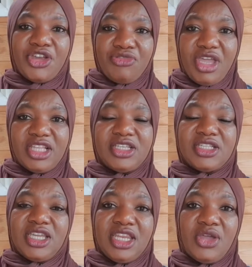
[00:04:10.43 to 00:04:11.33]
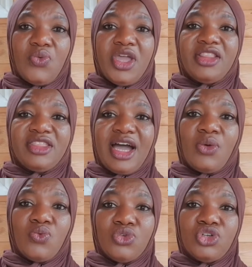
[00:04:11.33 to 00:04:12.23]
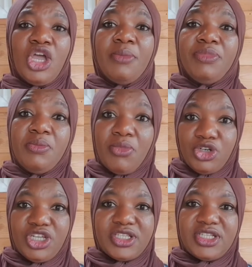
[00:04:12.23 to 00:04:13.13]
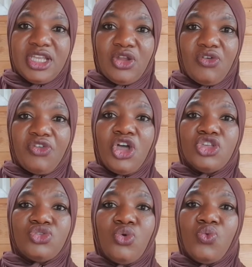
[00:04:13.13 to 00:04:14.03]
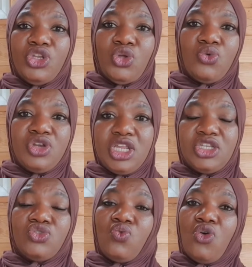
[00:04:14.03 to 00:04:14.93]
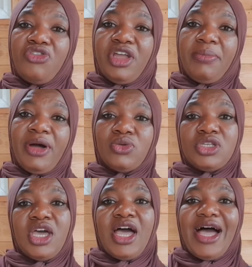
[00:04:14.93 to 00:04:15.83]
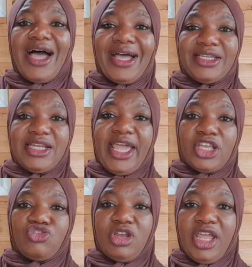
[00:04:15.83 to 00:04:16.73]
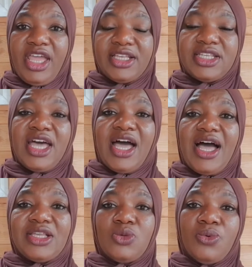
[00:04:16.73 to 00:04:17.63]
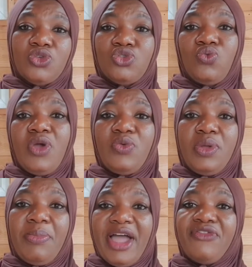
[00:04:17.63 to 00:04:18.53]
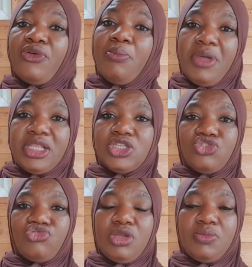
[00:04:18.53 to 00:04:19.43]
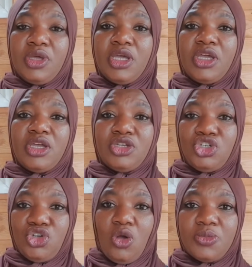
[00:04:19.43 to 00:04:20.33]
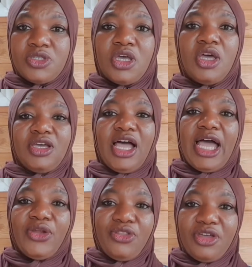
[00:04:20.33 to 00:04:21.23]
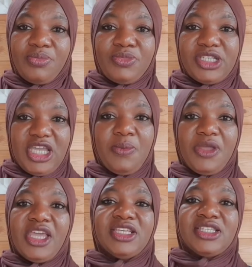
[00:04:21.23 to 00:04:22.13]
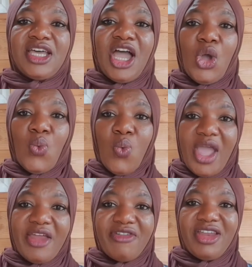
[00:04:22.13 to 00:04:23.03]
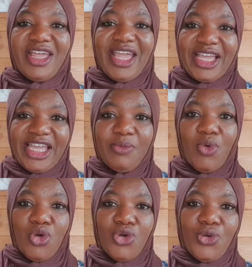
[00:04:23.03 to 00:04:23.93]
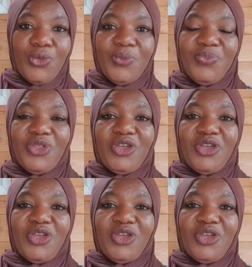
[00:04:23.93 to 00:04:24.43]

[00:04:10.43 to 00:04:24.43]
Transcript: They create it in a way that would be modest enough so we don't need to worry about adding extra layers as opposed to when we buy from mainstream shops Another tip is wearing a kimono.